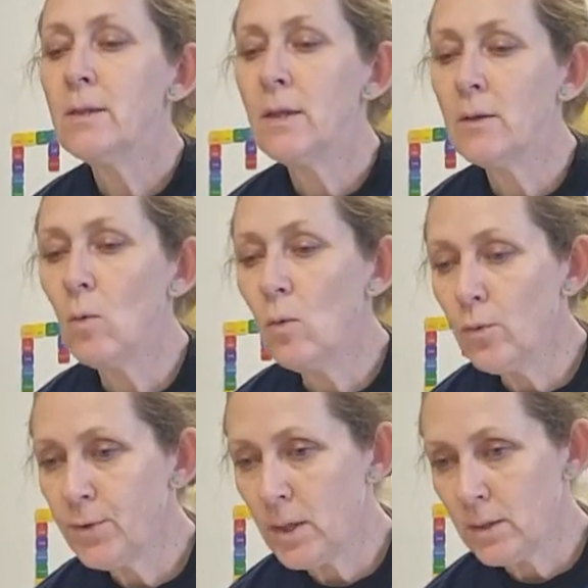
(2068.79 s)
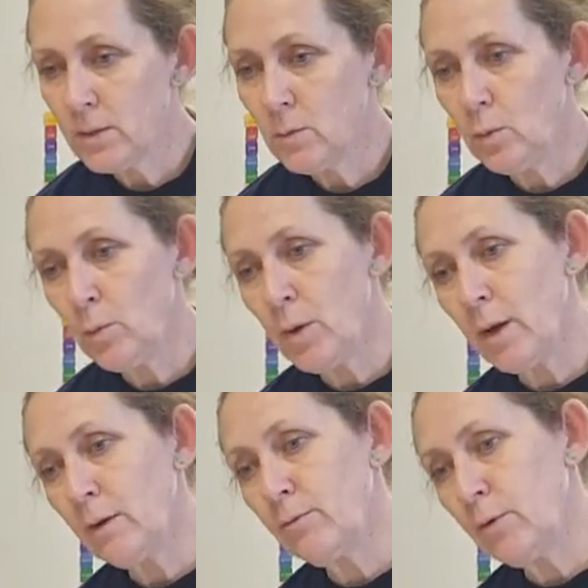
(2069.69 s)
that all things will work
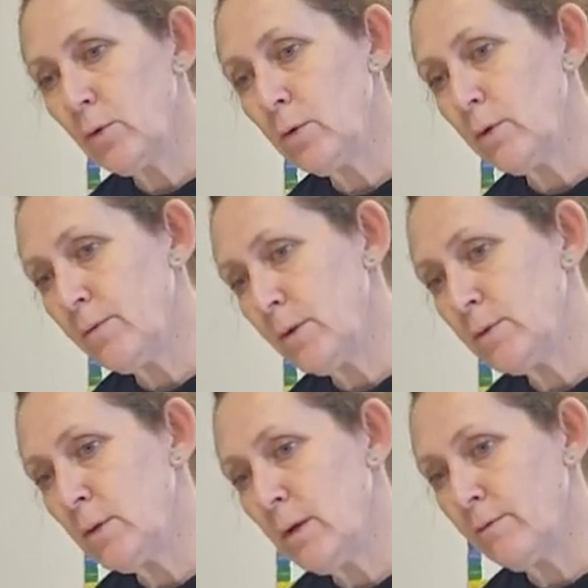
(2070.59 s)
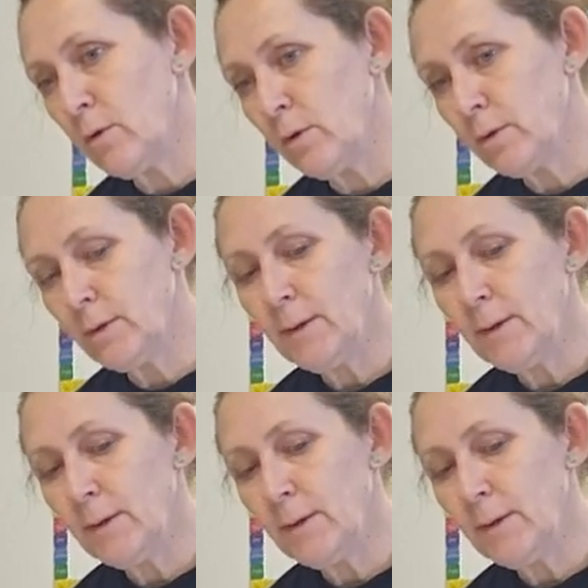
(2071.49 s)
out for the good of those who love God.